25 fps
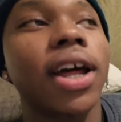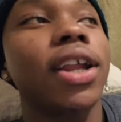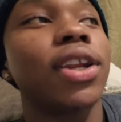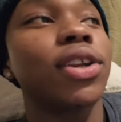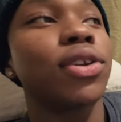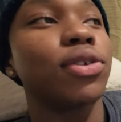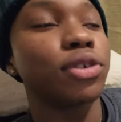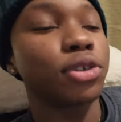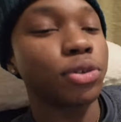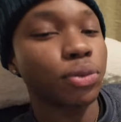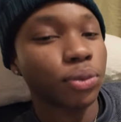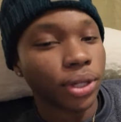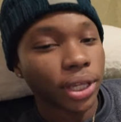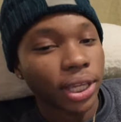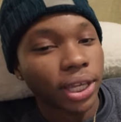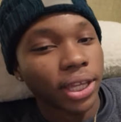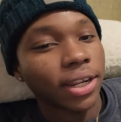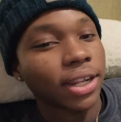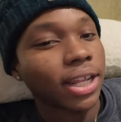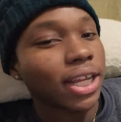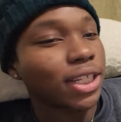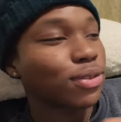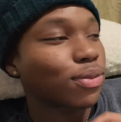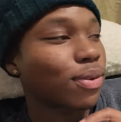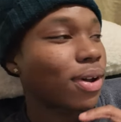I knew you would get
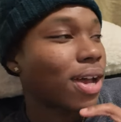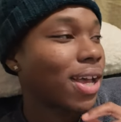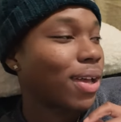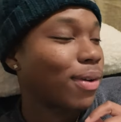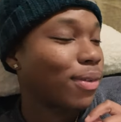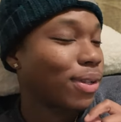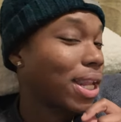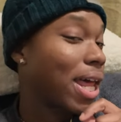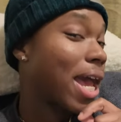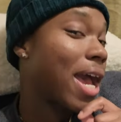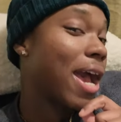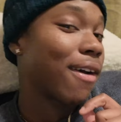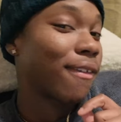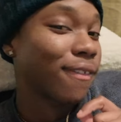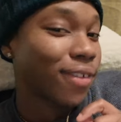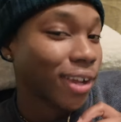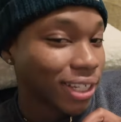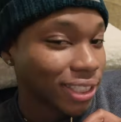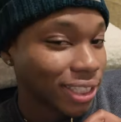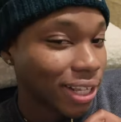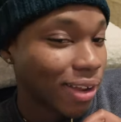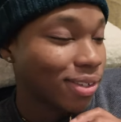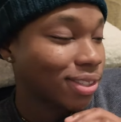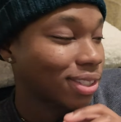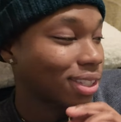it. That's why I would laugh,
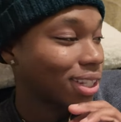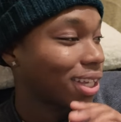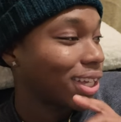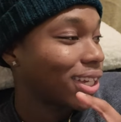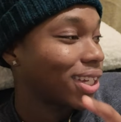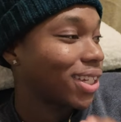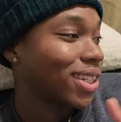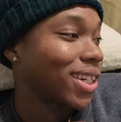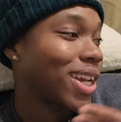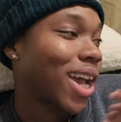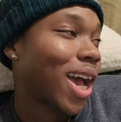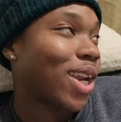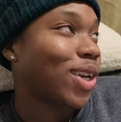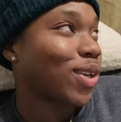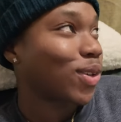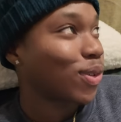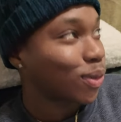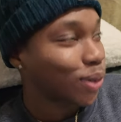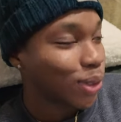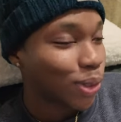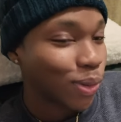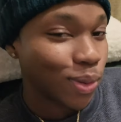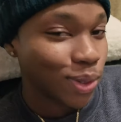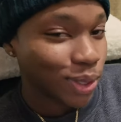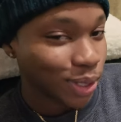because I was like, I
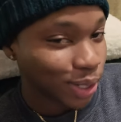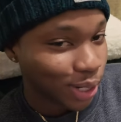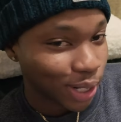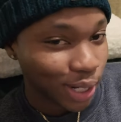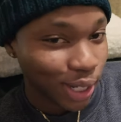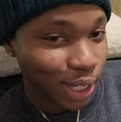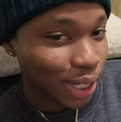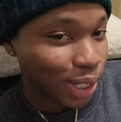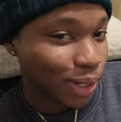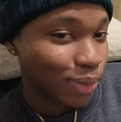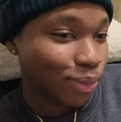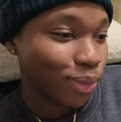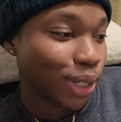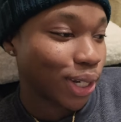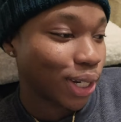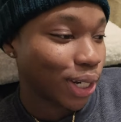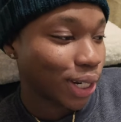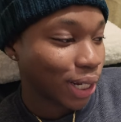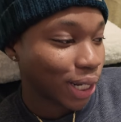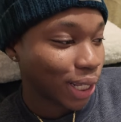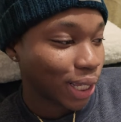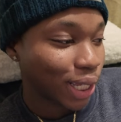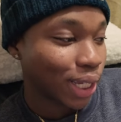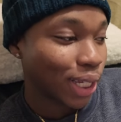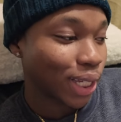knew he was gonna come with
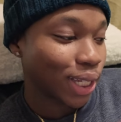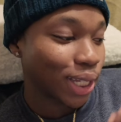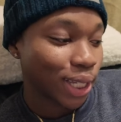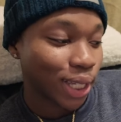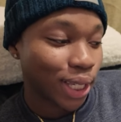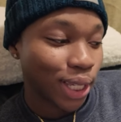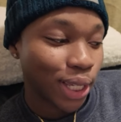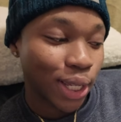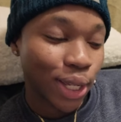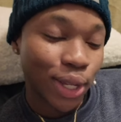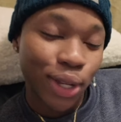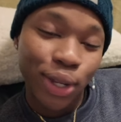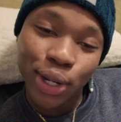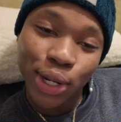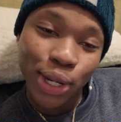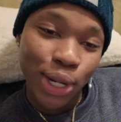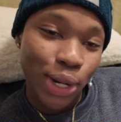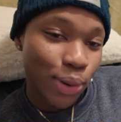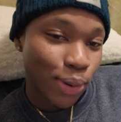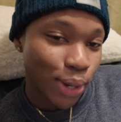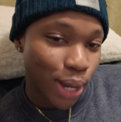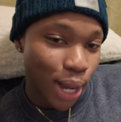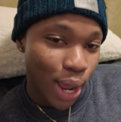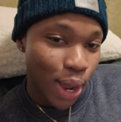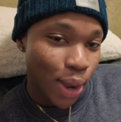it. Like,
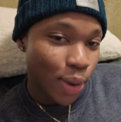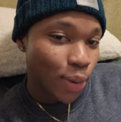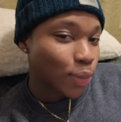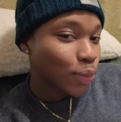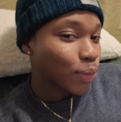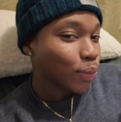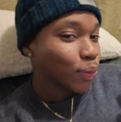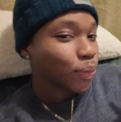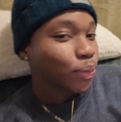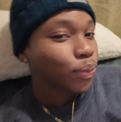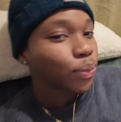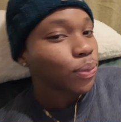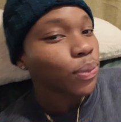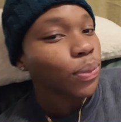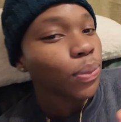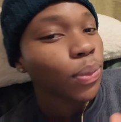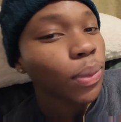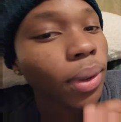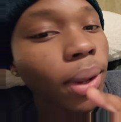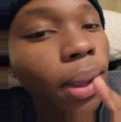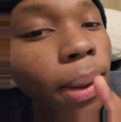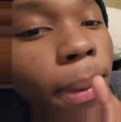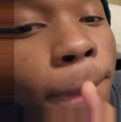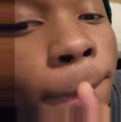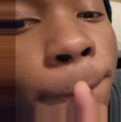no doubt.
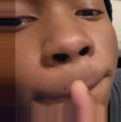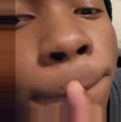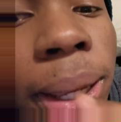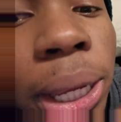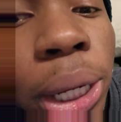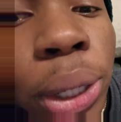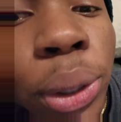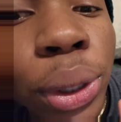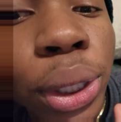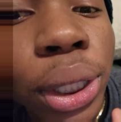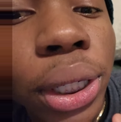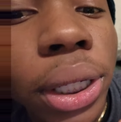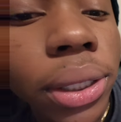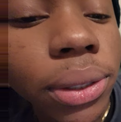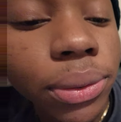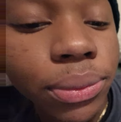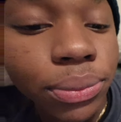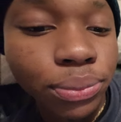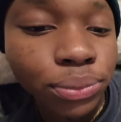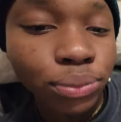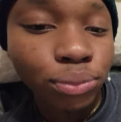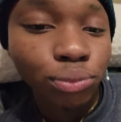Period.